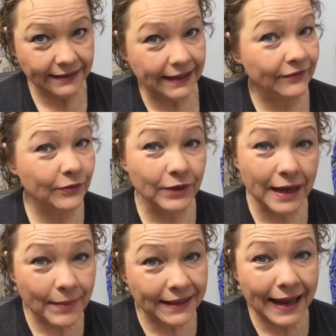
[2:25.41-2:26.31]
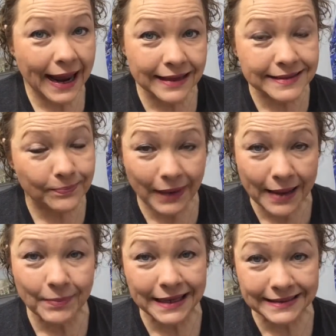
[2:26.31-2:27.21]
Even when I'm in the house
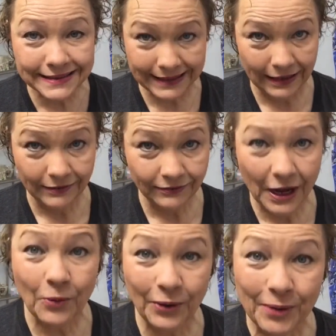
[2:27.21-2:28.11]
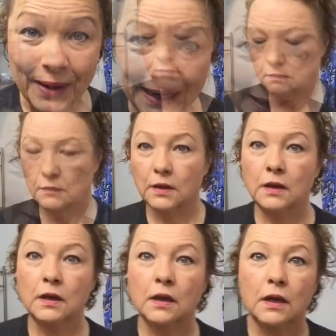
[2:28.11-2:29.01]
by myself, I wear makeup.
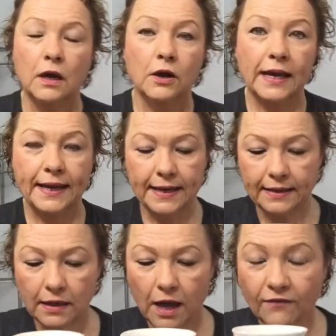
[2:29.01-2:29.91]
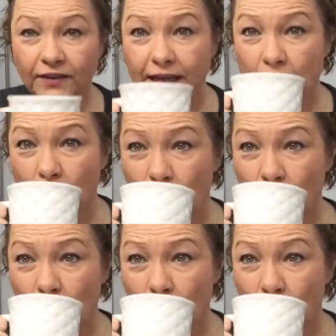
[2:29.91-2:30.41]
Okay, coffee.